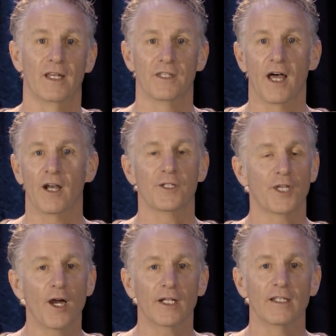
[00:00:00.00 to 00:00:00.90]
It is not
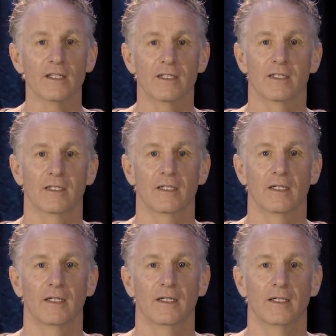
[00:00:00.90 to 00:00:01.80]
our darkness
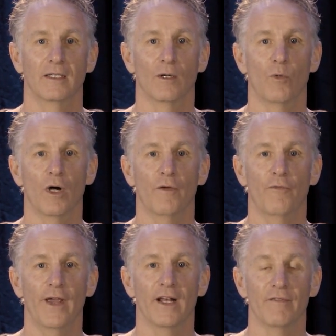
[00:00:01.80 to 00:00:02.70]
that
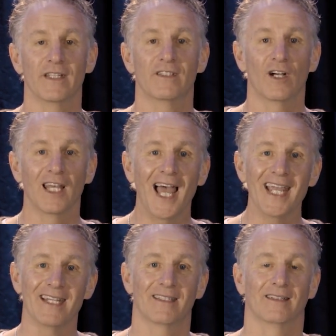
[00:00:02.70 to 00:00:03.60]
we're afraid of. It's our
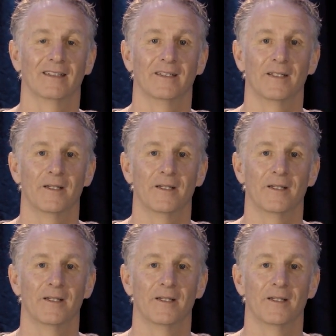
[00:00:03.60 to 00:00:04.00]
light.